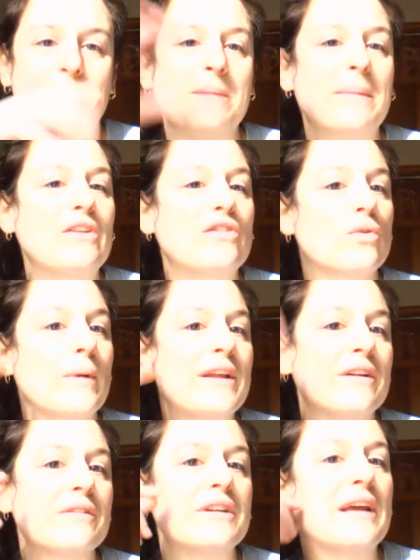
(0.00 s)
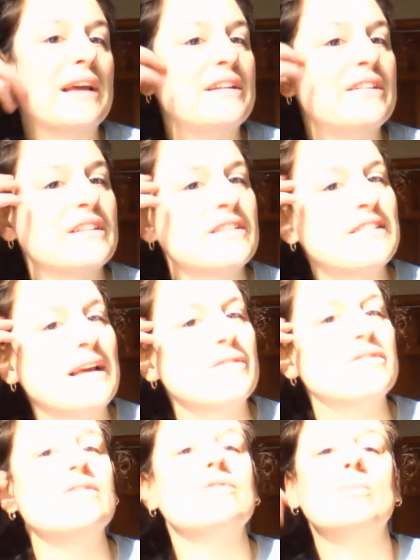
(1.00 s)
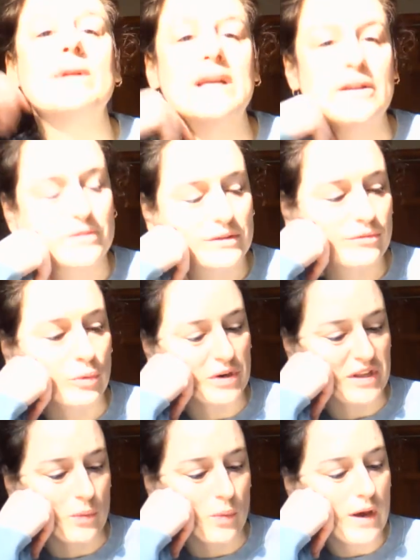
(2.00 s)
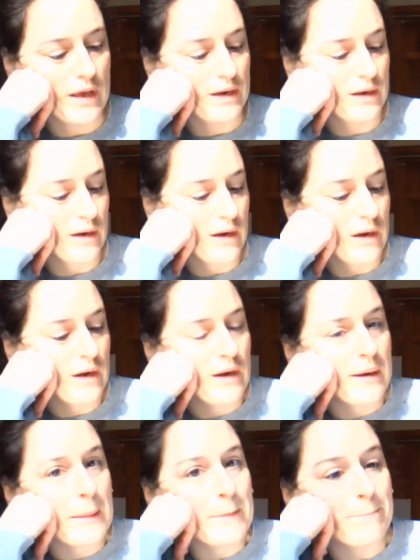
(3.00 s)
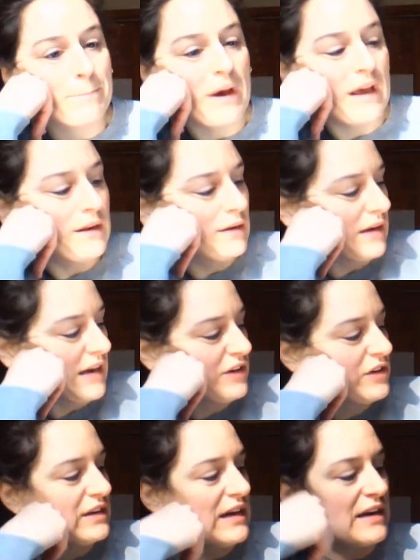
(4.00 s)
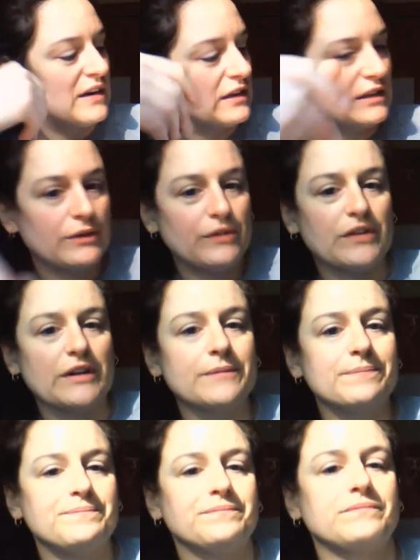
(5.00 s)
would be much greater than 96,341. But I could cut it closer,